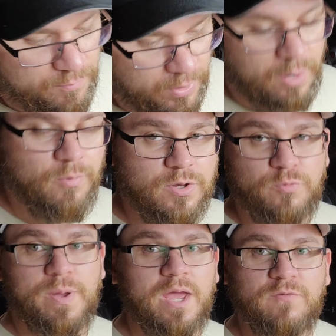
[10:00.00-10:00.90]
but when you
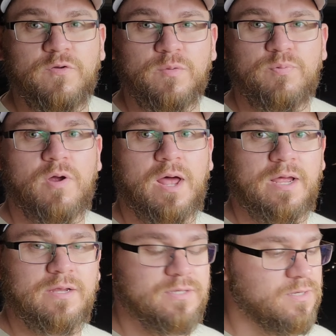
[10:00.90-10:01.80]
pay for a
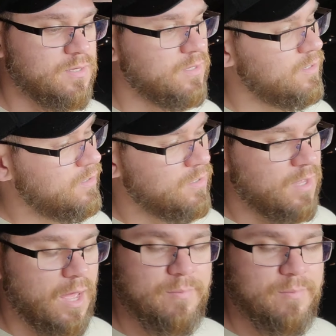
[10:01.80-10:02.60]
product, I